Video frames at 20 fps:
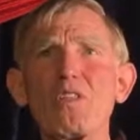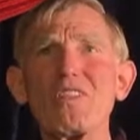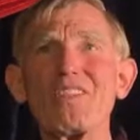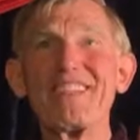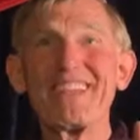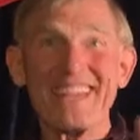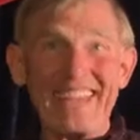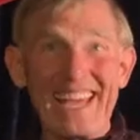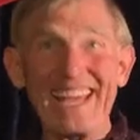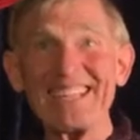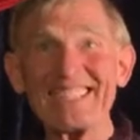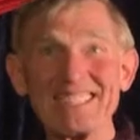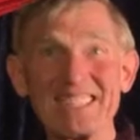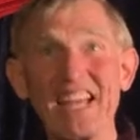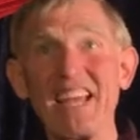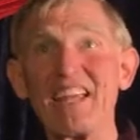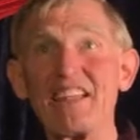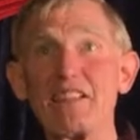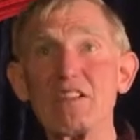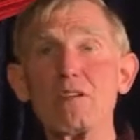the king
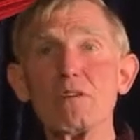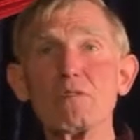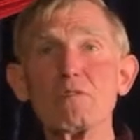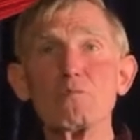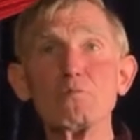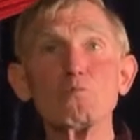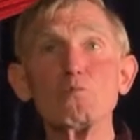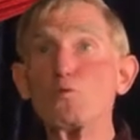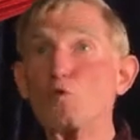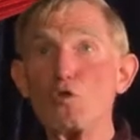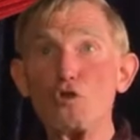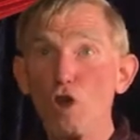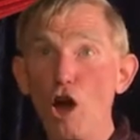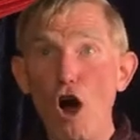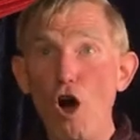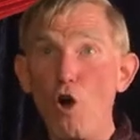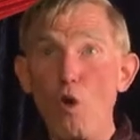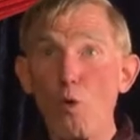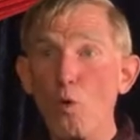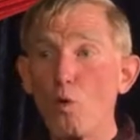said,
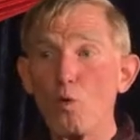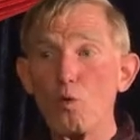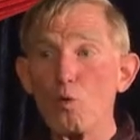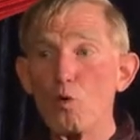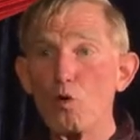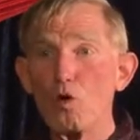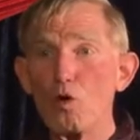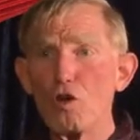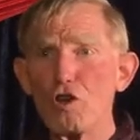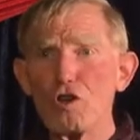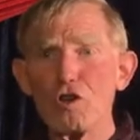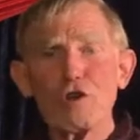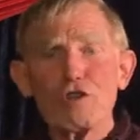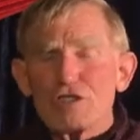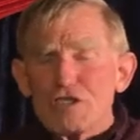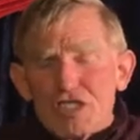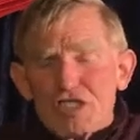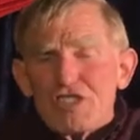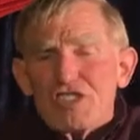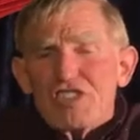"No, you're
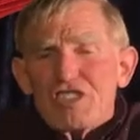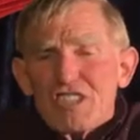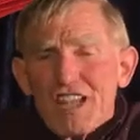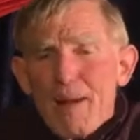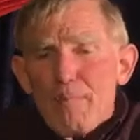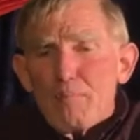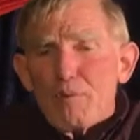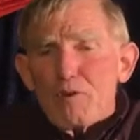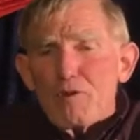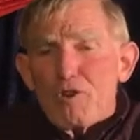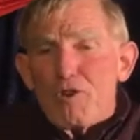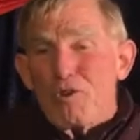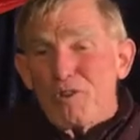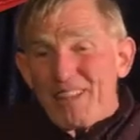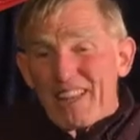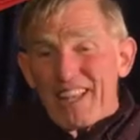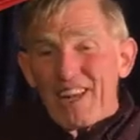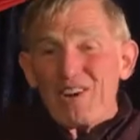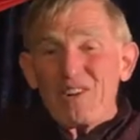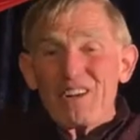just a shepherd. You're a
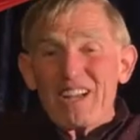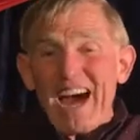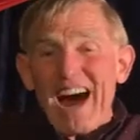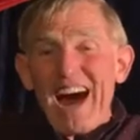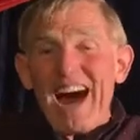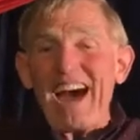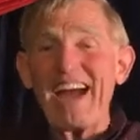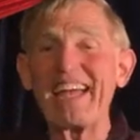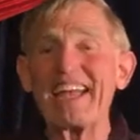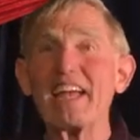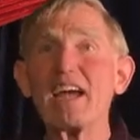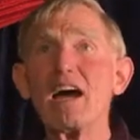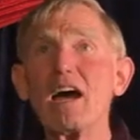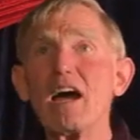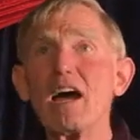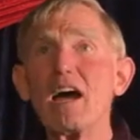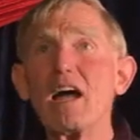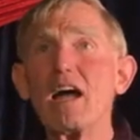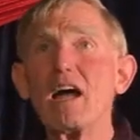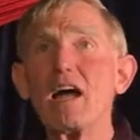little guy.
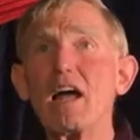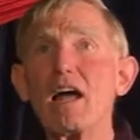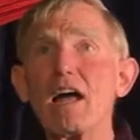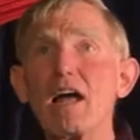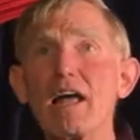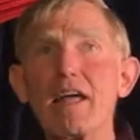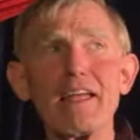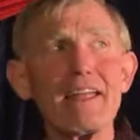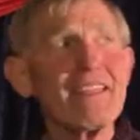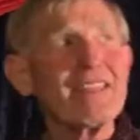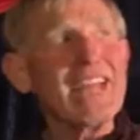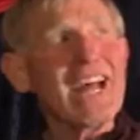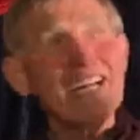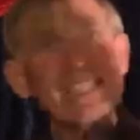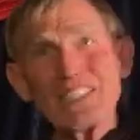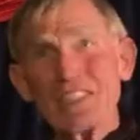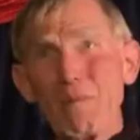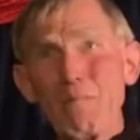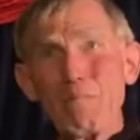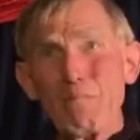
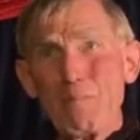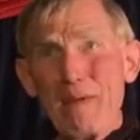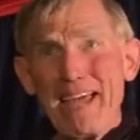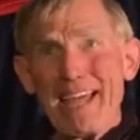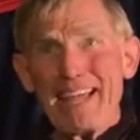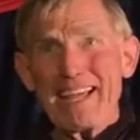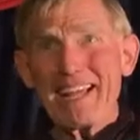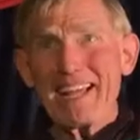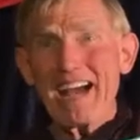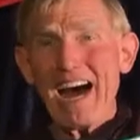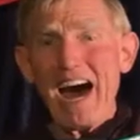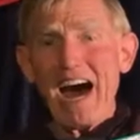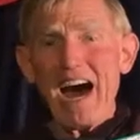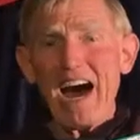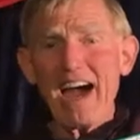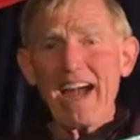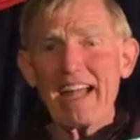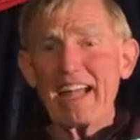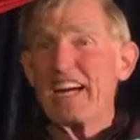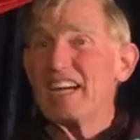That's a big
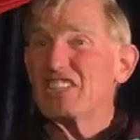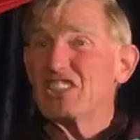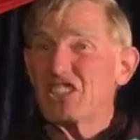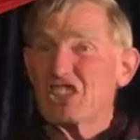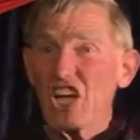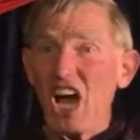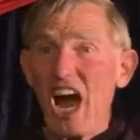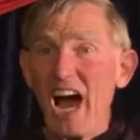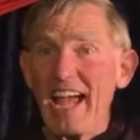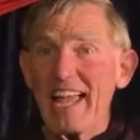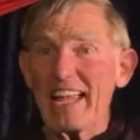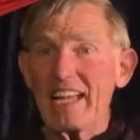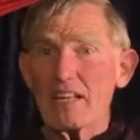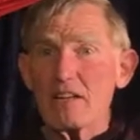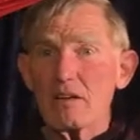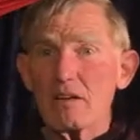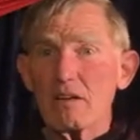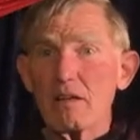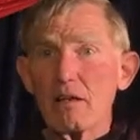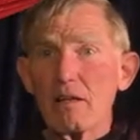guy, a
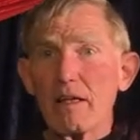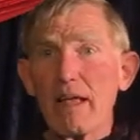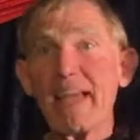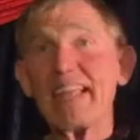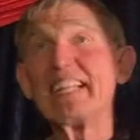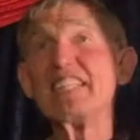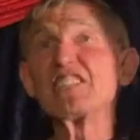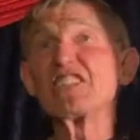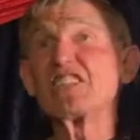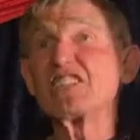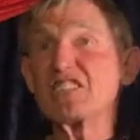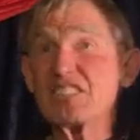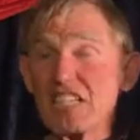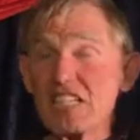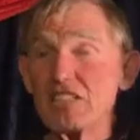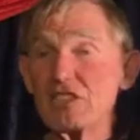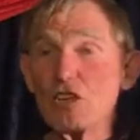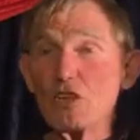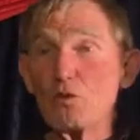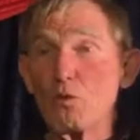giant. And he's a
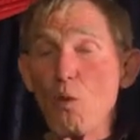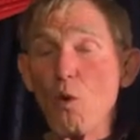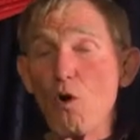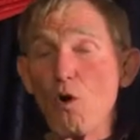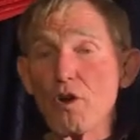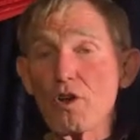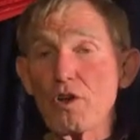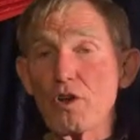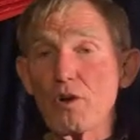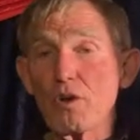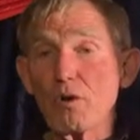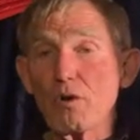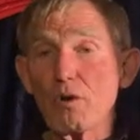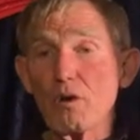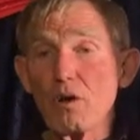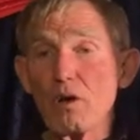seasoned warrior."